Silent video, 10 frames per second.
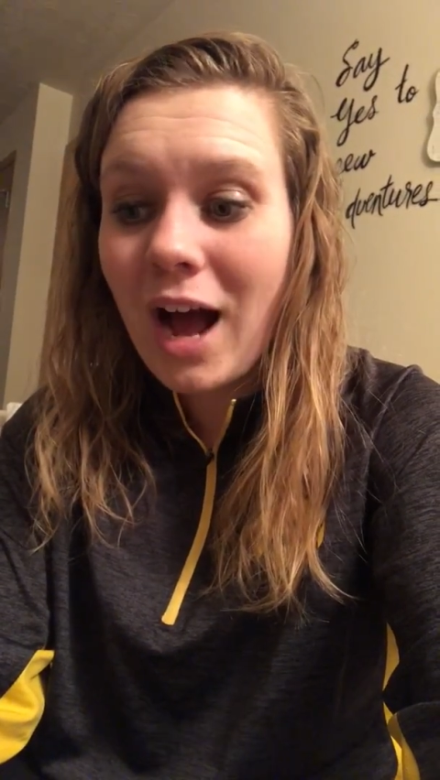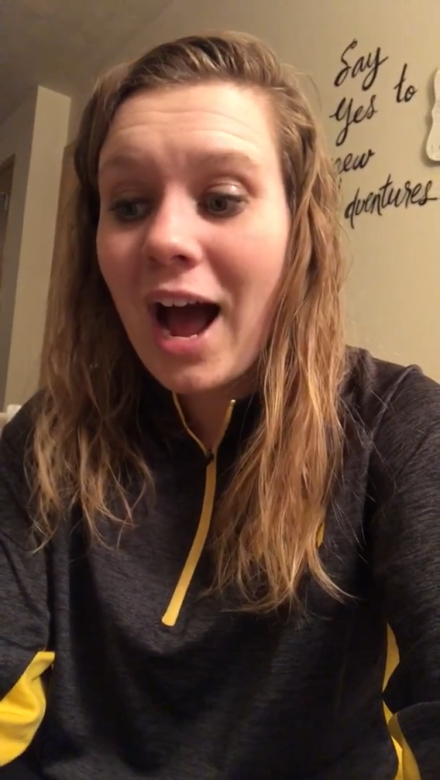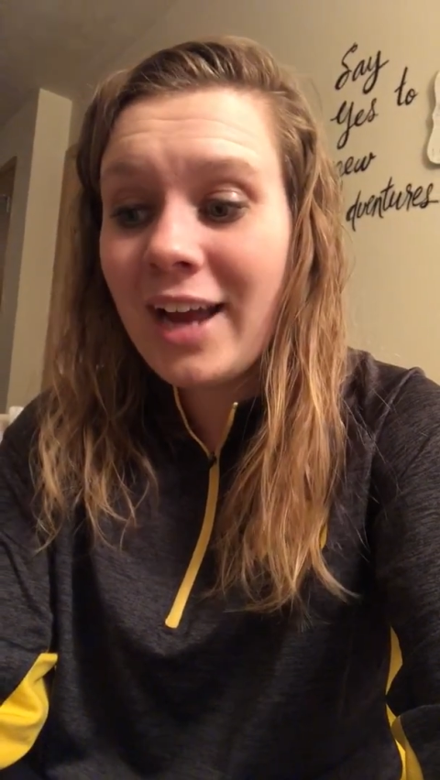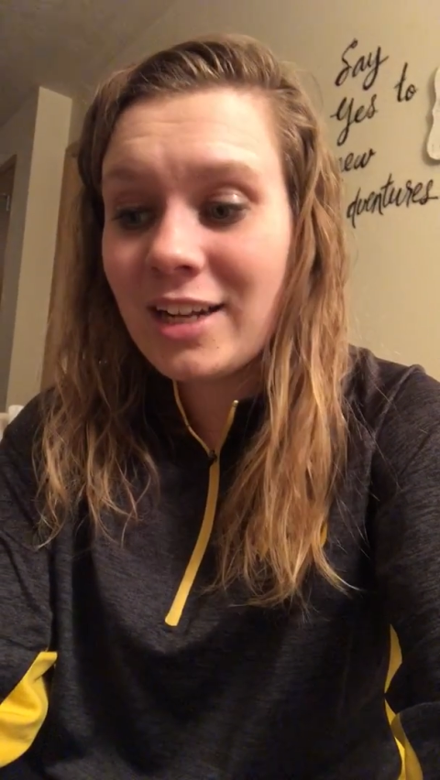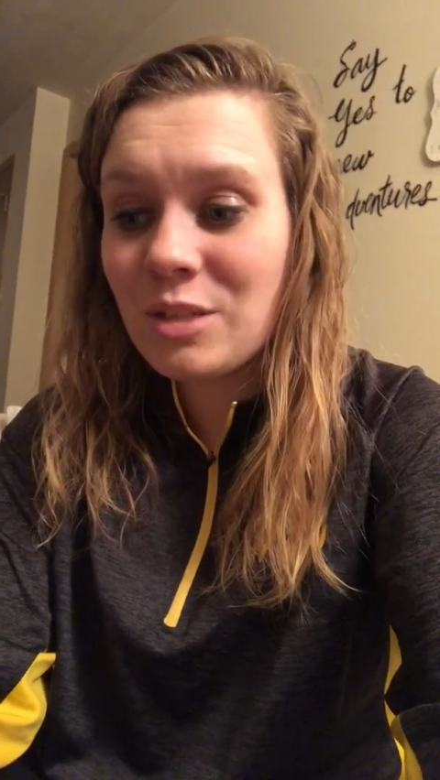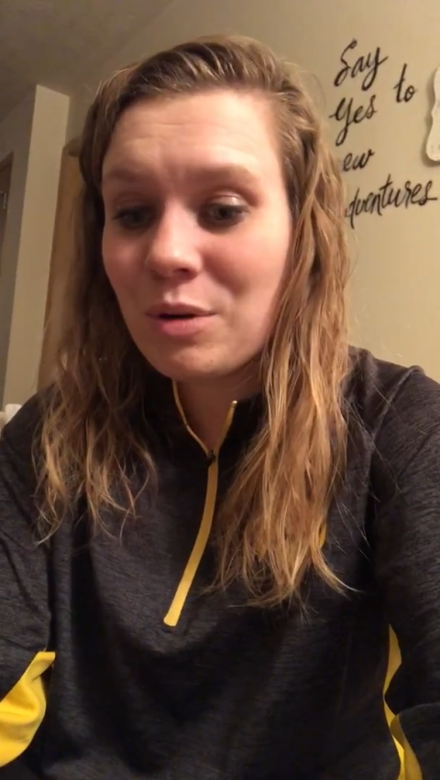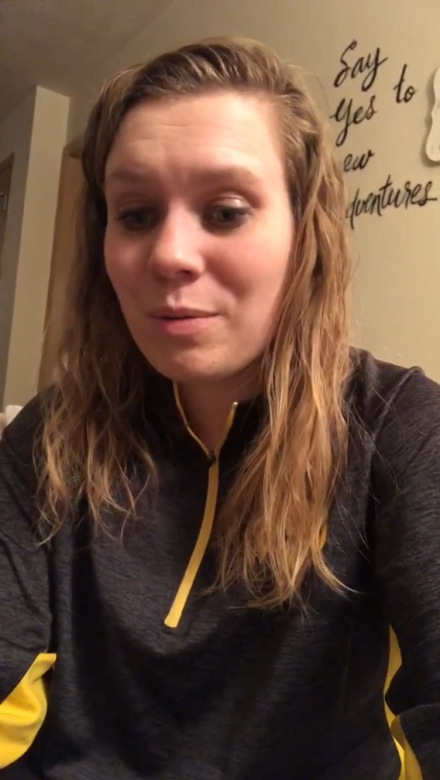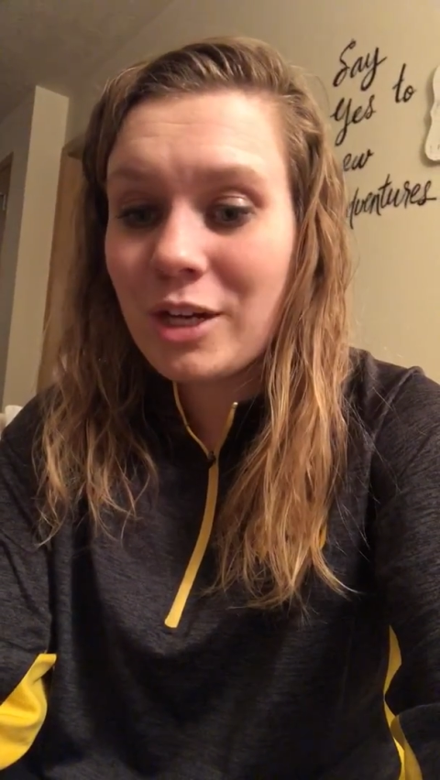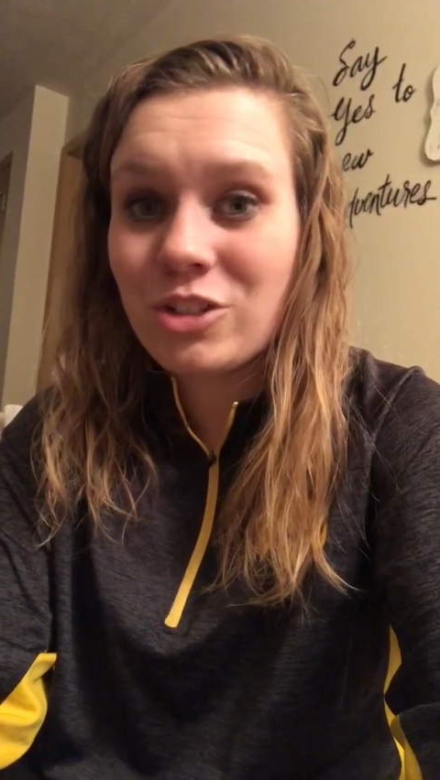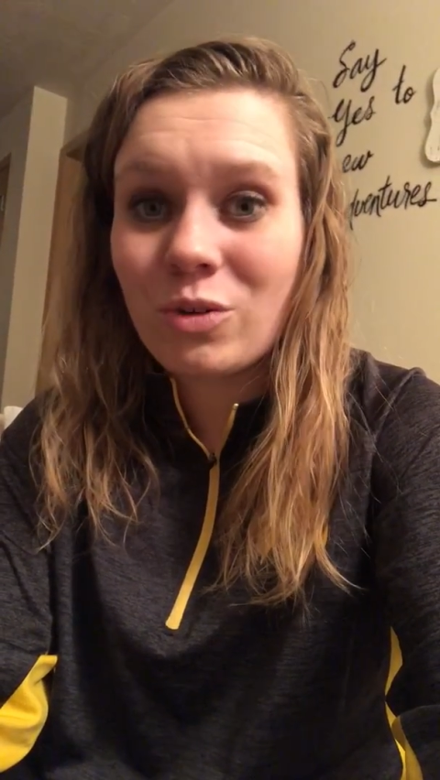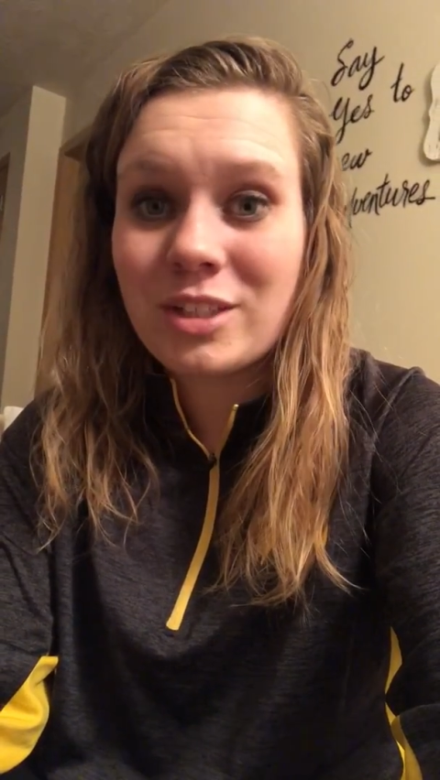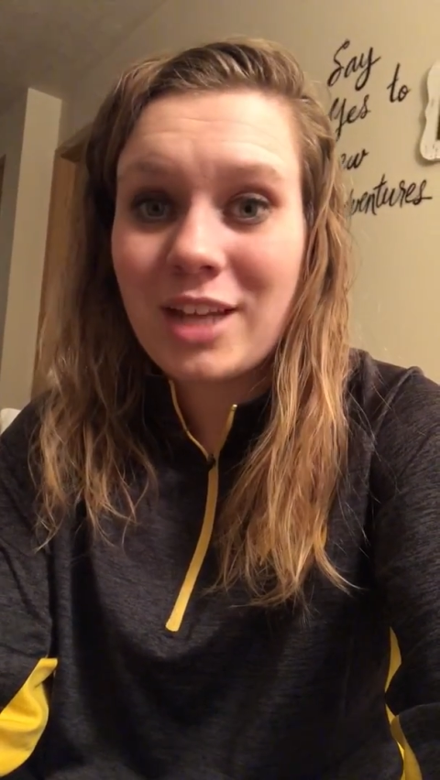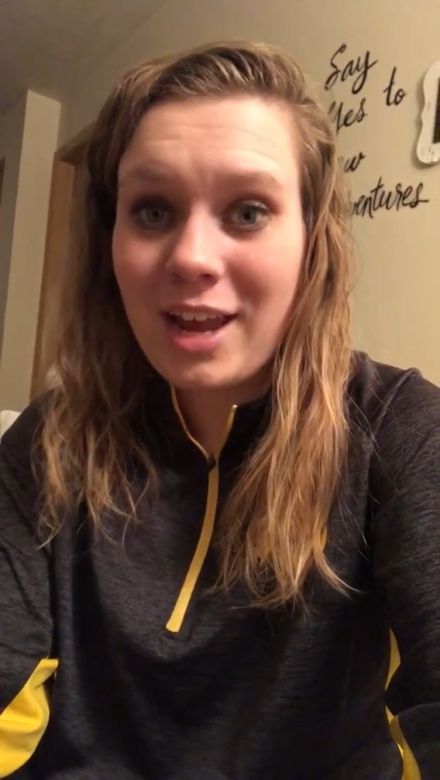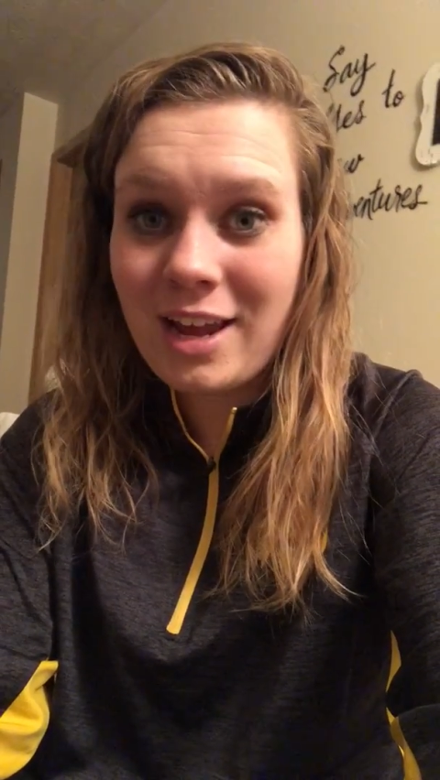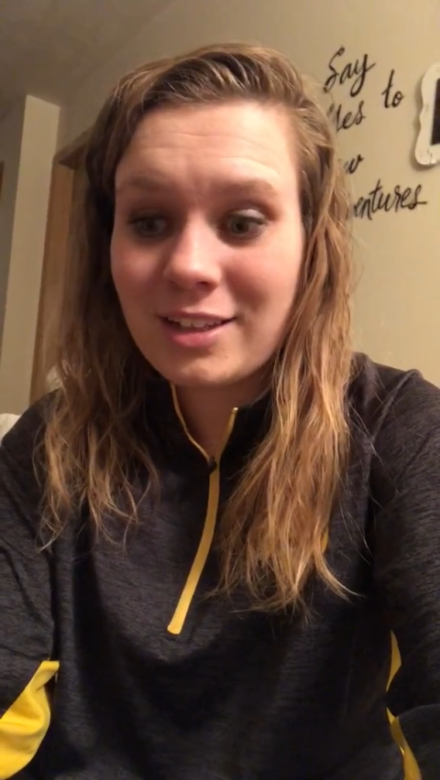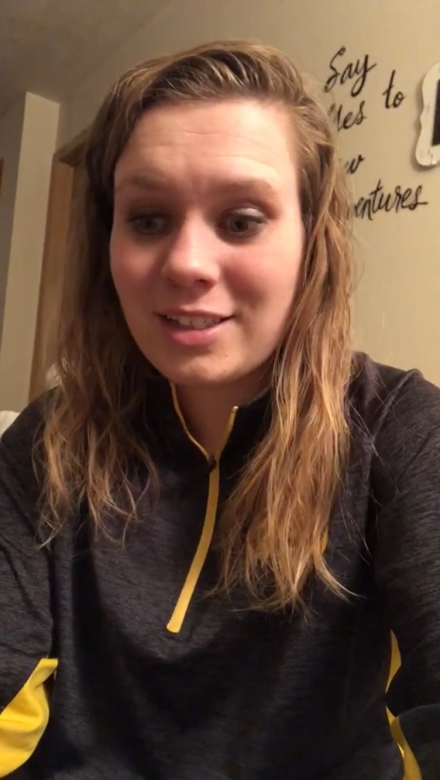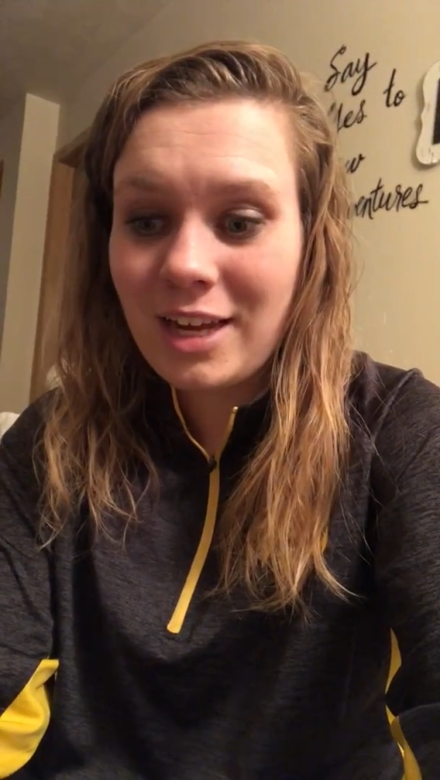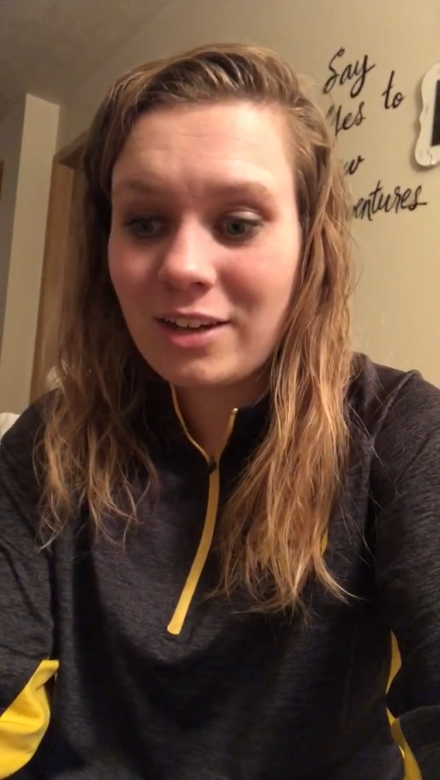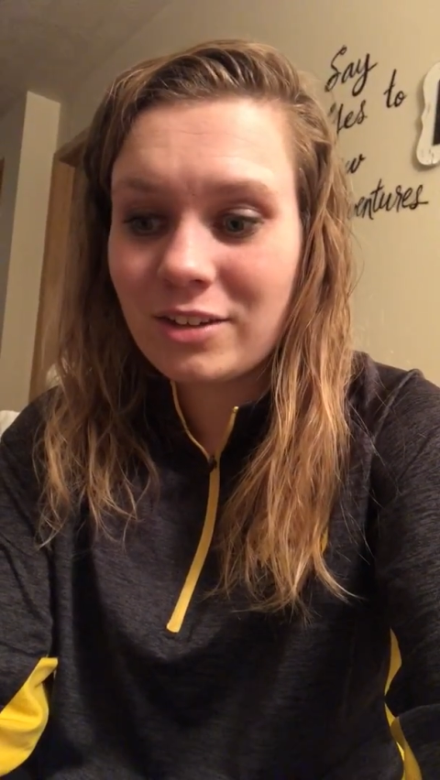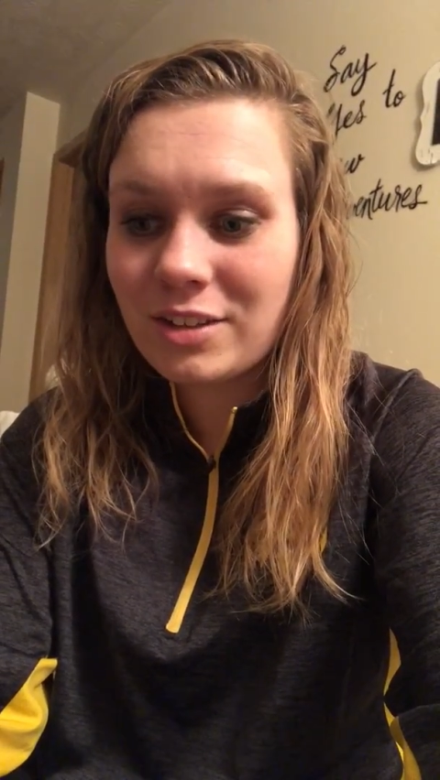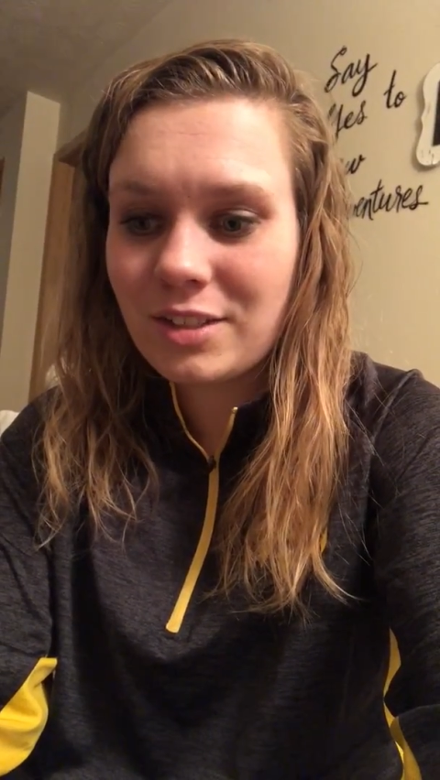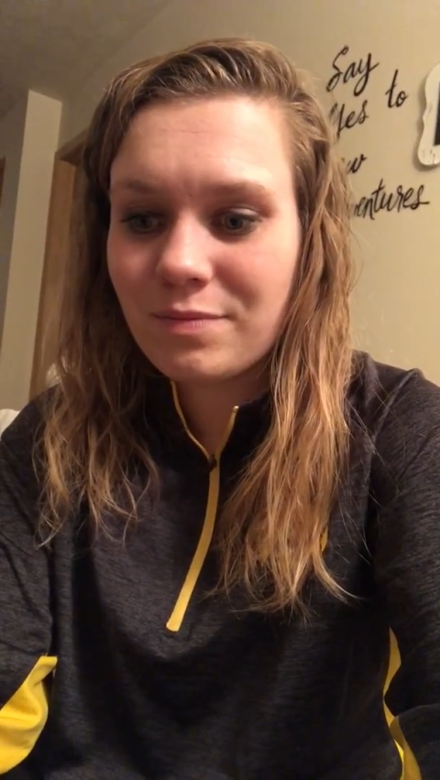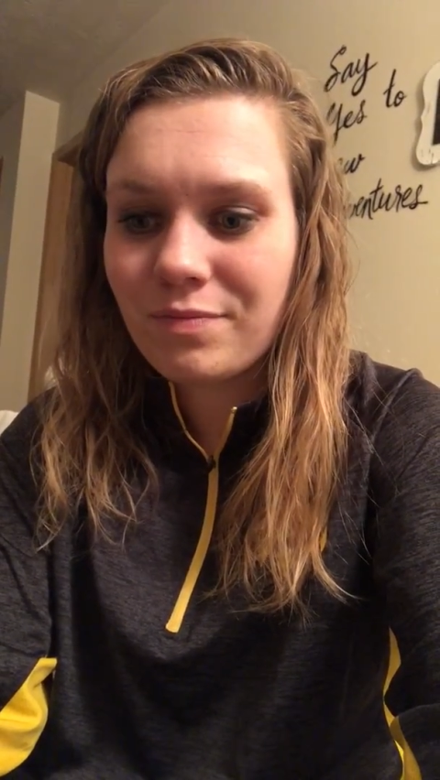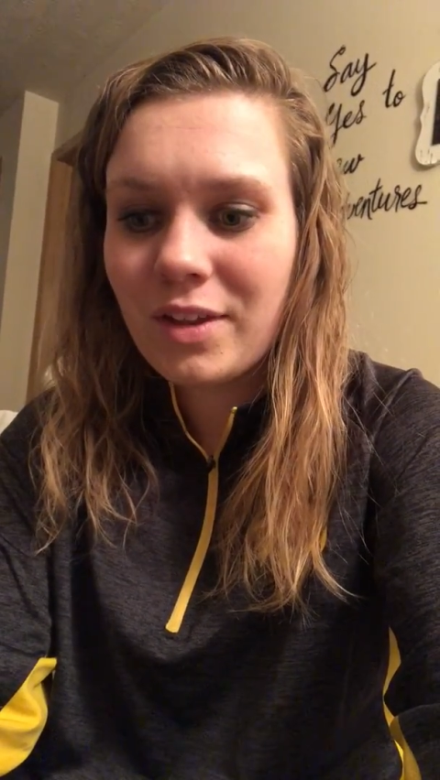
I get to wear my shorts and sandals.